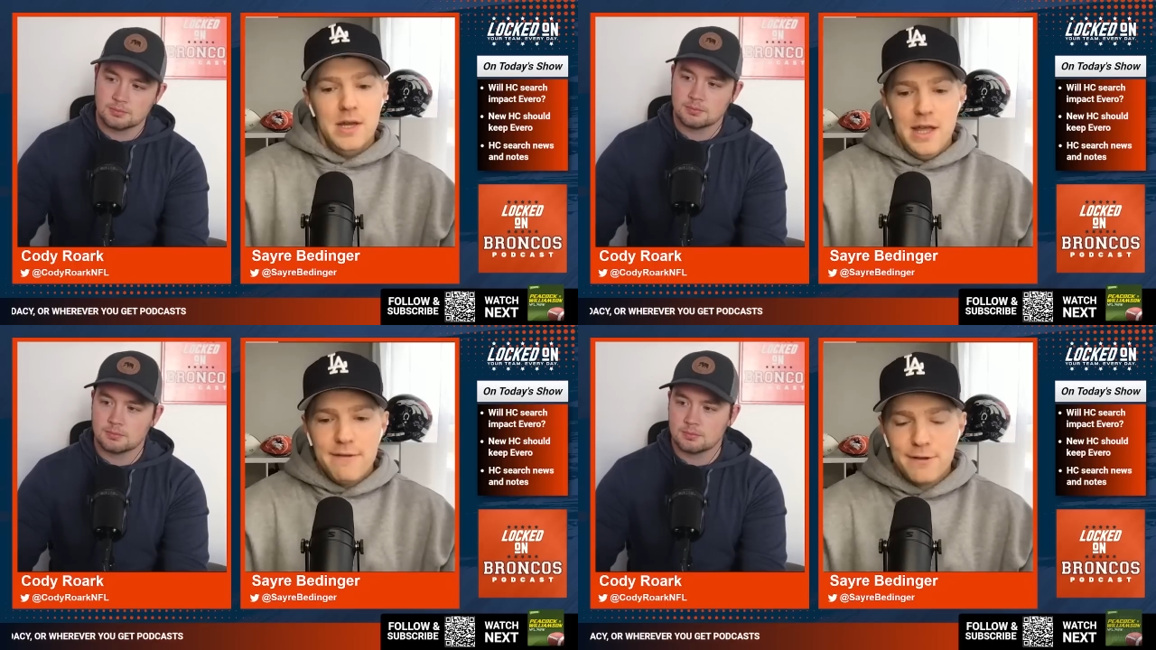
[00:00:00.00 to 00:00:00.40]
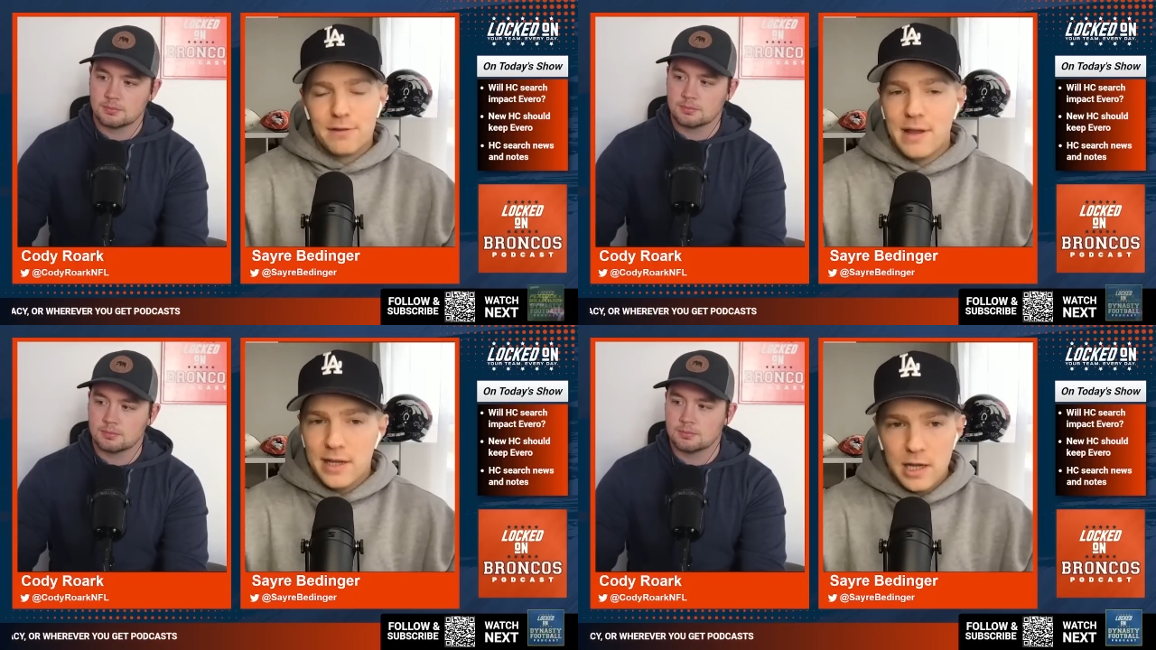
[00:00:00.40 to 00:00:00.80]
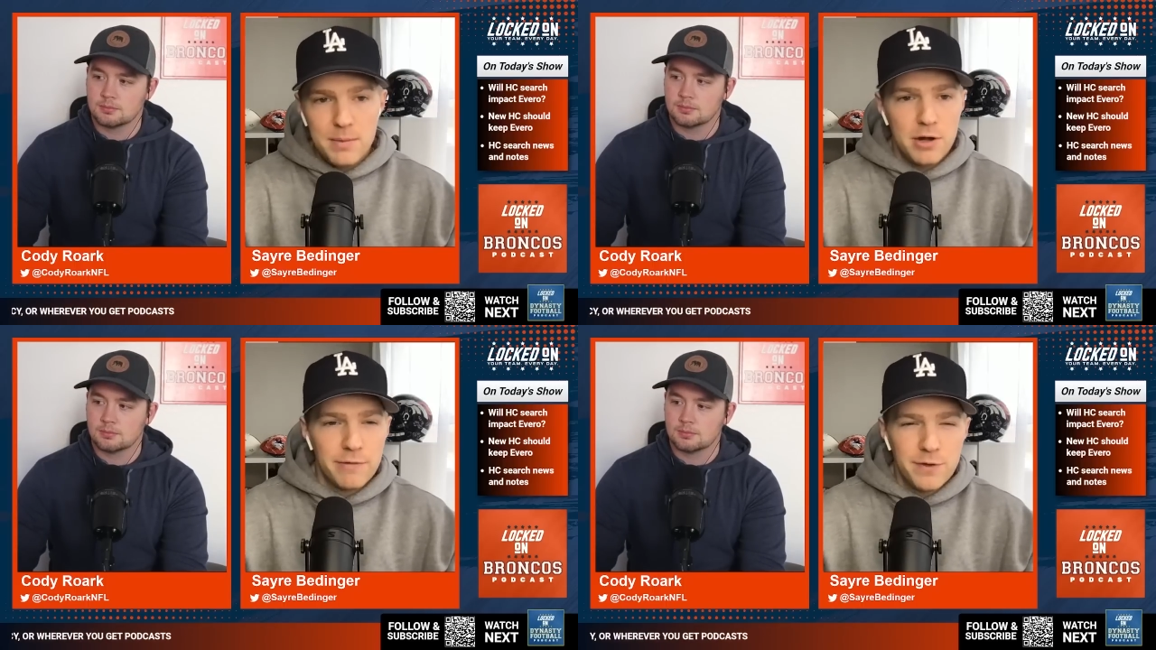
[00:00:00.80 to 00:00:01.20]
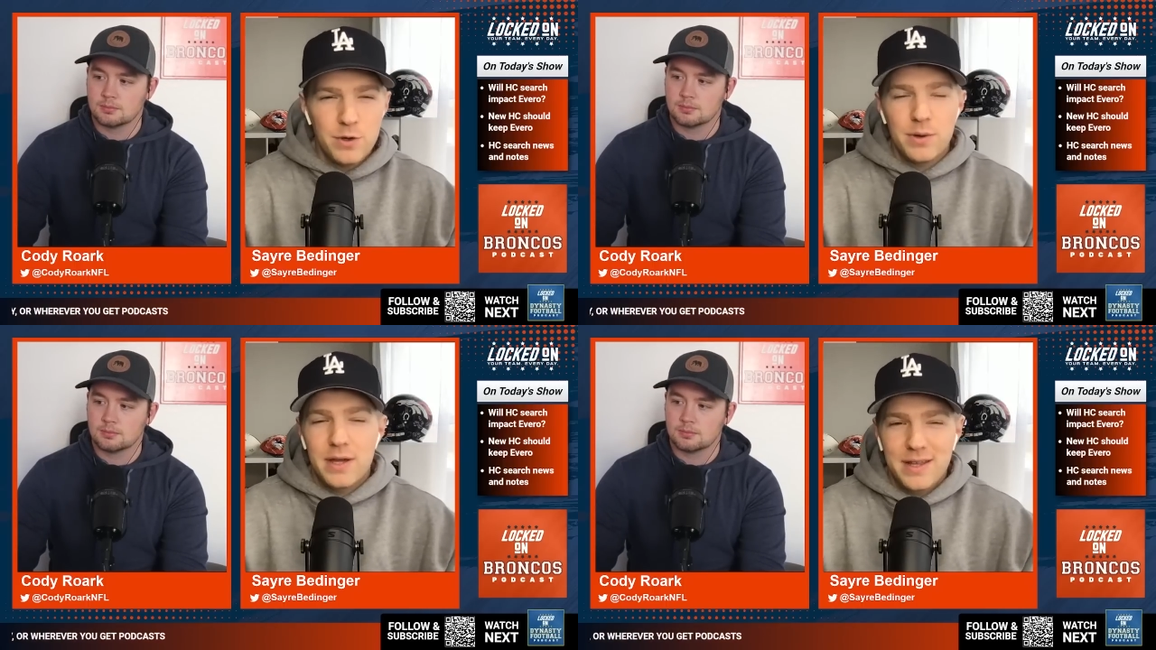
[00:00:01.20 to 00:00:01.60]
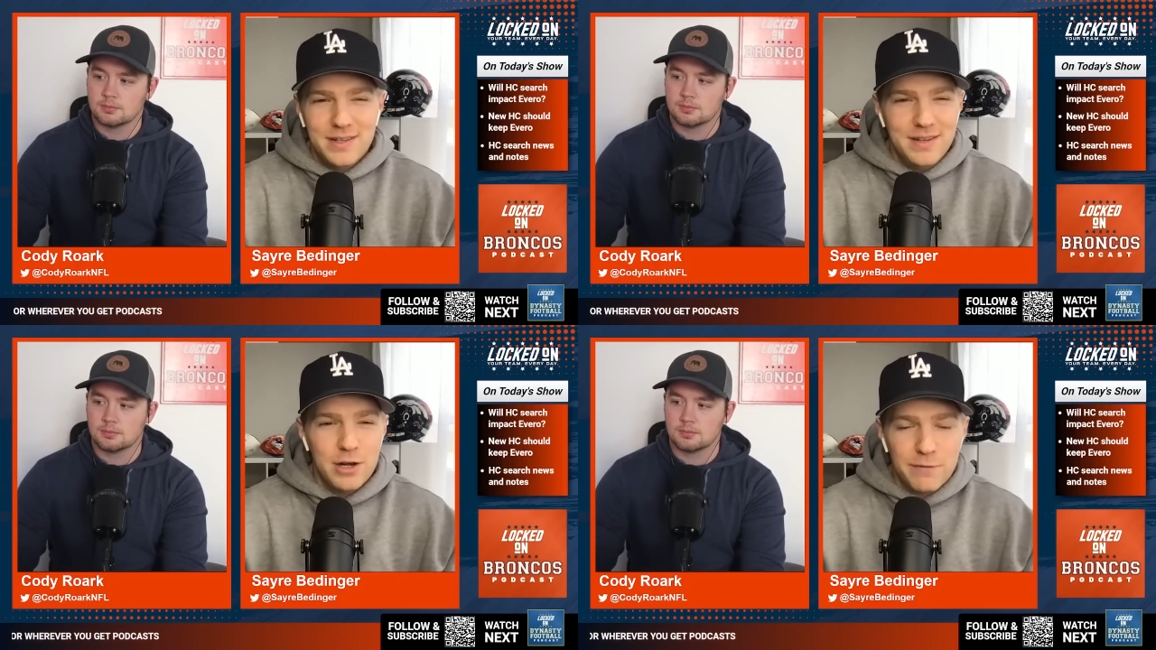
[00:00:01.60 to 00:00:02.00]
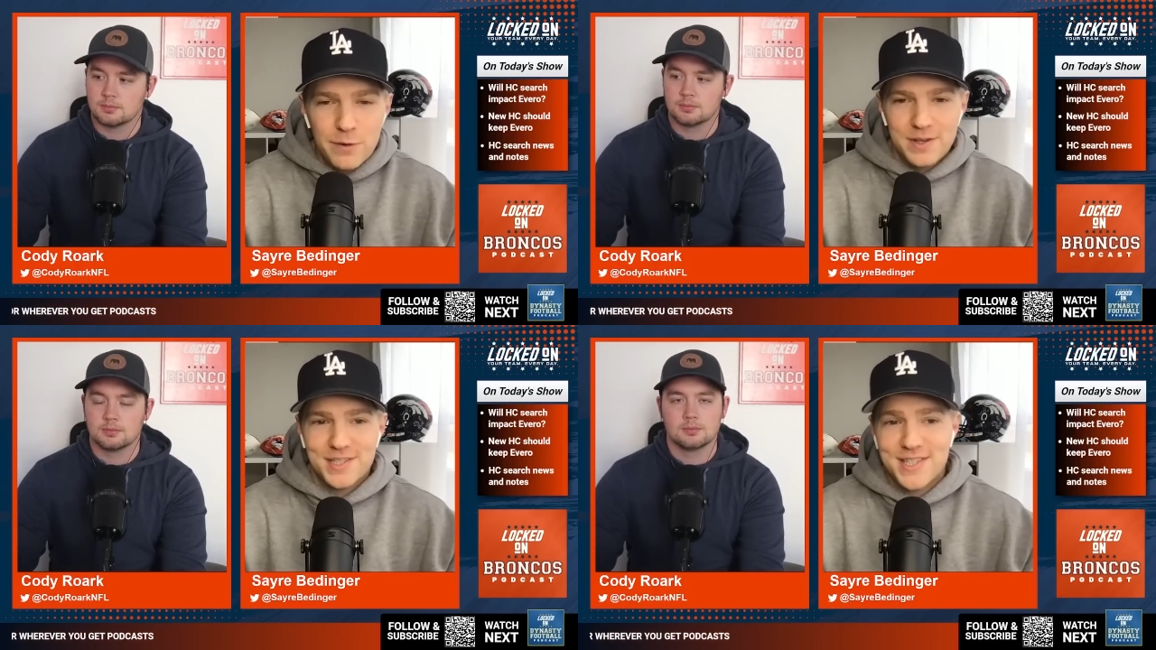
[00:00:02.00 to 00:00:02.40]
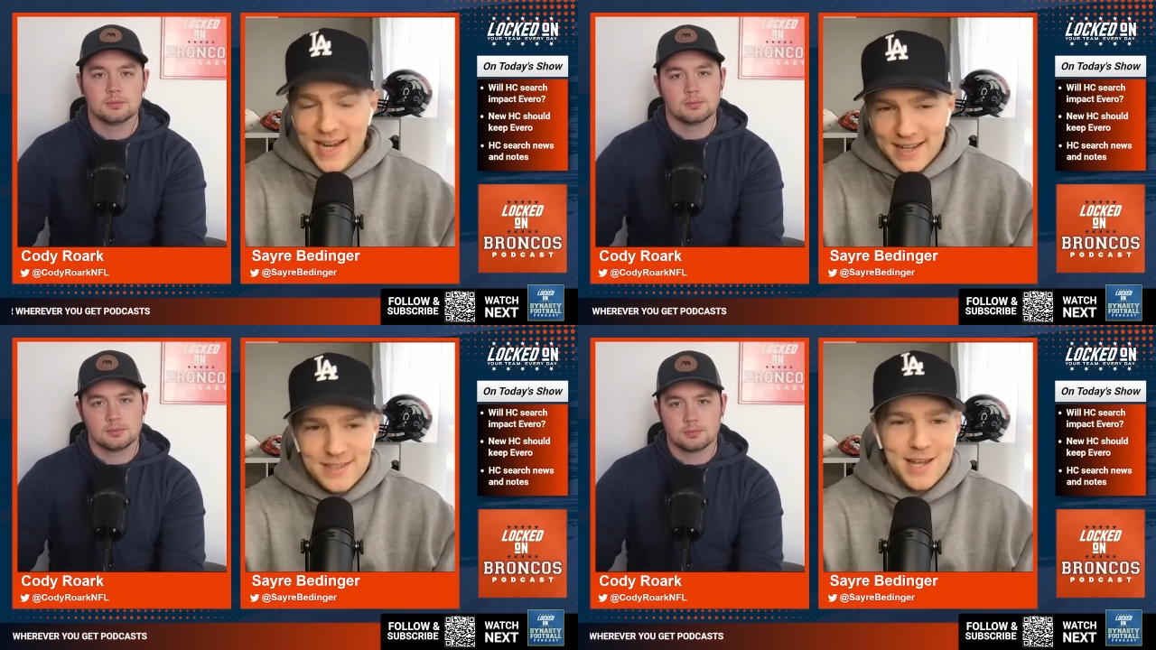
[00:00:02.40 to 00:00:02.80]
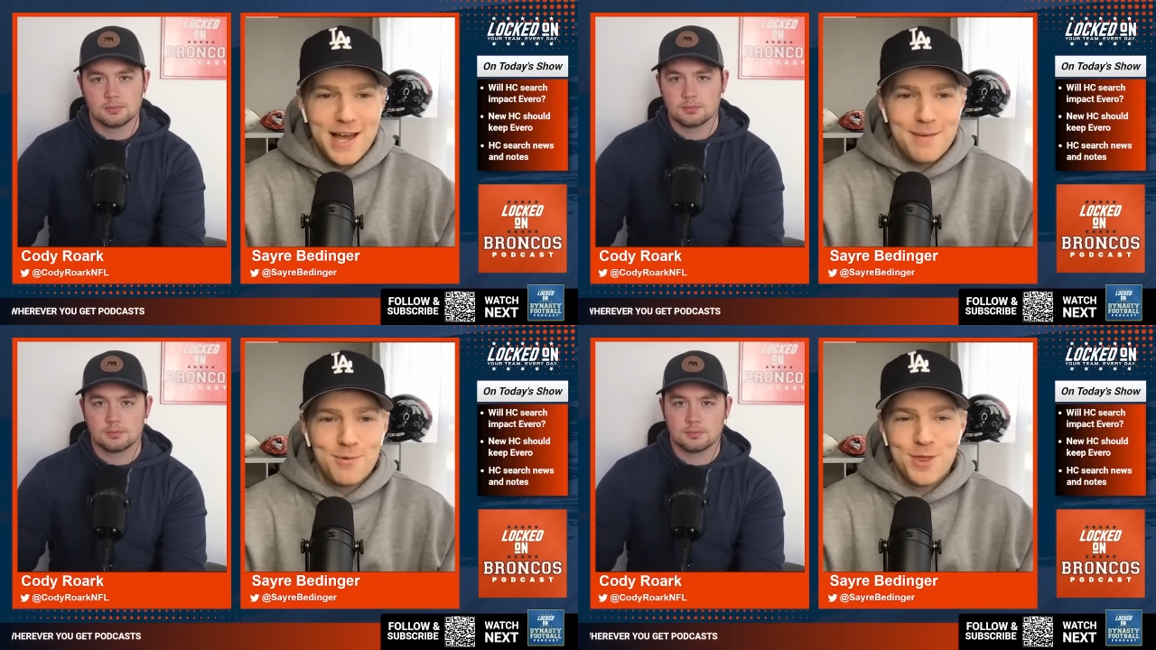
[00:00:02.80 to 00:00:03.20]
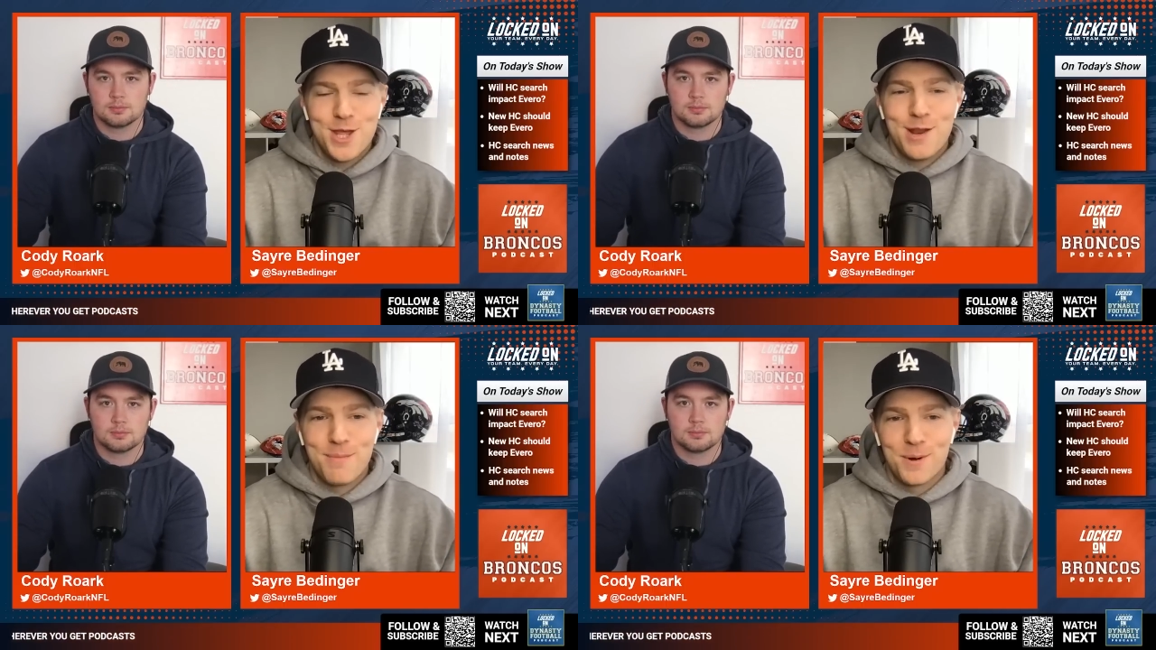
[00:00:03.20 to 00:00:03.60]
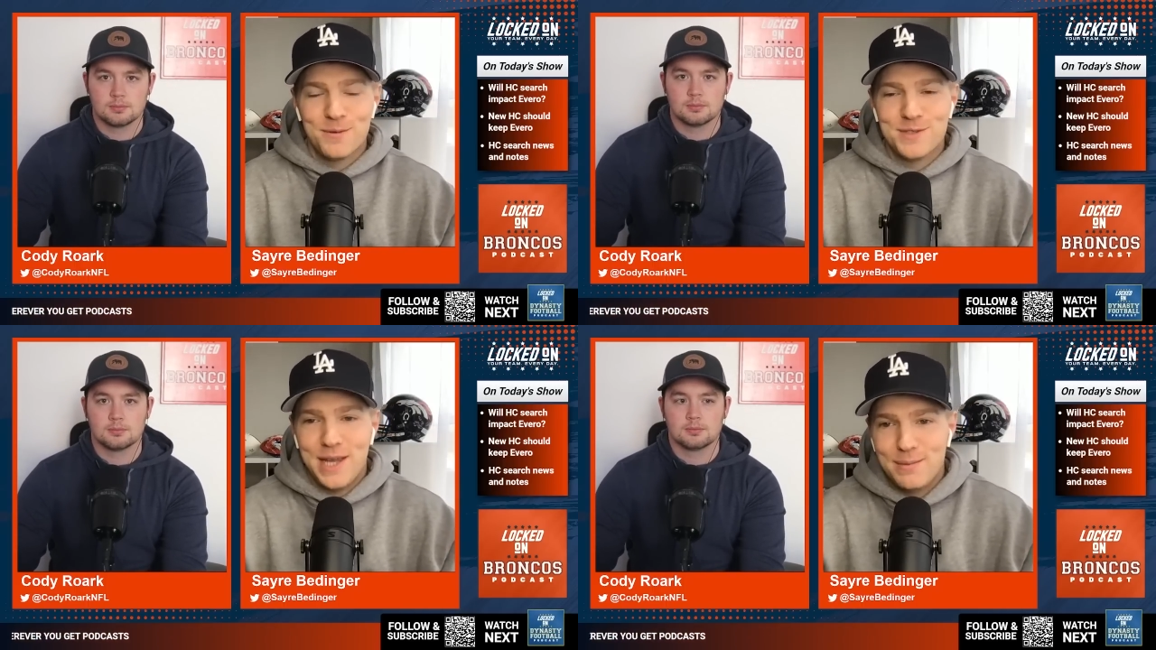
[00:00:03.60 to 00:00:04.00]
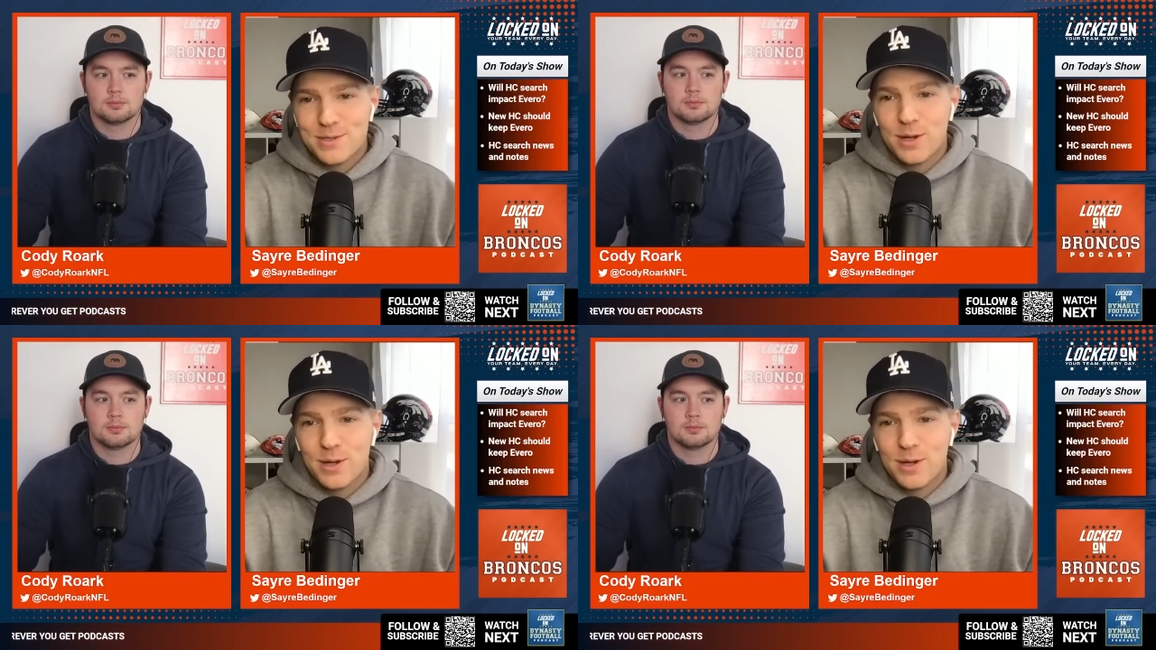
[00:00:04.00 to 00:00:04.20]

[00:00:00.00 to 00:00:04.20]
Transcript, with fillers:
Speaker 1: if they're letting him interview and interview a second time with a number of teams,